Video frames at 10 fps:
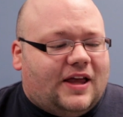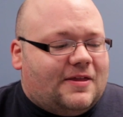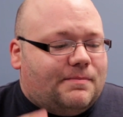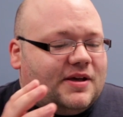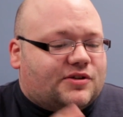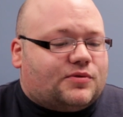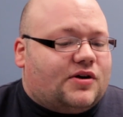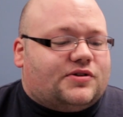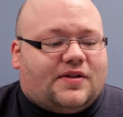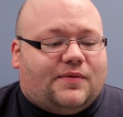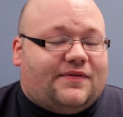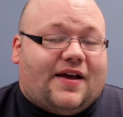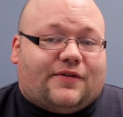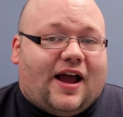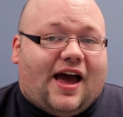and the biggest roster that we've
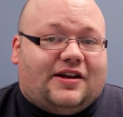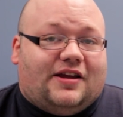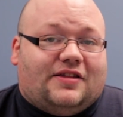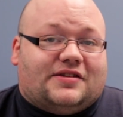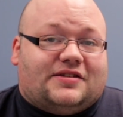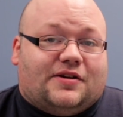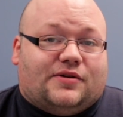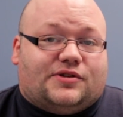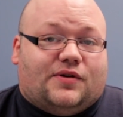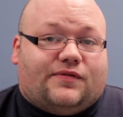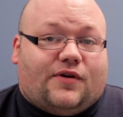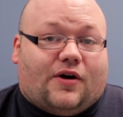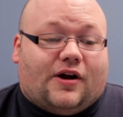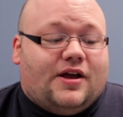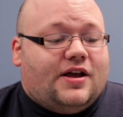ever had in this series so
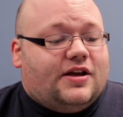far.